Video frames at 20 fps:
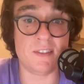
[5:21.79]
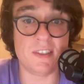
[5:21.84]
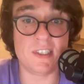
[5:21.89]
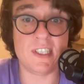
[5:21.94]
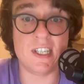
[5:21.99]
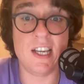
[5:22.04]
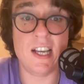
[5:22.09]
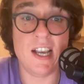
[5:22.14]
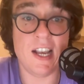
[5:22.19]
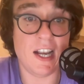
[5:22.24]

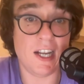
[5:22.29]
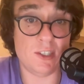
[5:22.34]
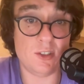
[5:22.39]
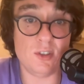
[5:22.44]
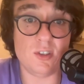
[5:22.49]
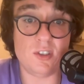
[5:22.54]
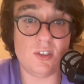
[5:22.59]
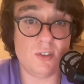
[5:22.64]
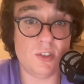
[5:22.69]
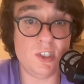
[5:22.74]
And here,
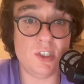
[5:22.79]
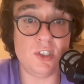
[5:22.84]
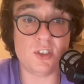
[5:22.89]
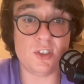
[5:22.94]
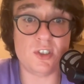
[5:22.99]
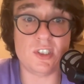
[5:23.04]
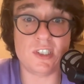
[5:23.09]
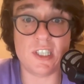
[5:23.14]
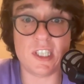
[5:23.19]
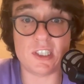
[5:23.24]

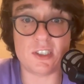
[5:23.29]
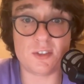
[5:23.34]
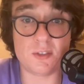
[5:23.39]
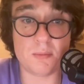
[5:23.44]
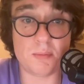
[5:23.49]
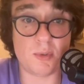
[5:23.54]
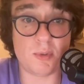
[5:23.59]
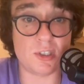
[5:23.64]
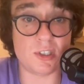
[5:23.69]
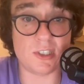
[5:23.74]
well,
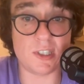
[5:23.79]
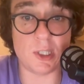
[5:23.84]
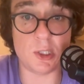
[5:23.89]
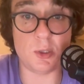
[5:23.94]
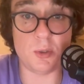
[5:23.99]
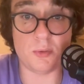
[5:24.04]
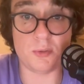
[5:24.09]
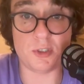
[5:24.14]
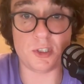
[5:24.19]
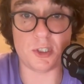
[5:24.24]
it's not a big
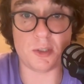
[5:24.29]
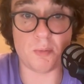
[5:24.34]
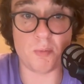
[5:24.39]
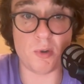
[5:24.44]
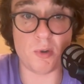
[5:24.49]
deal.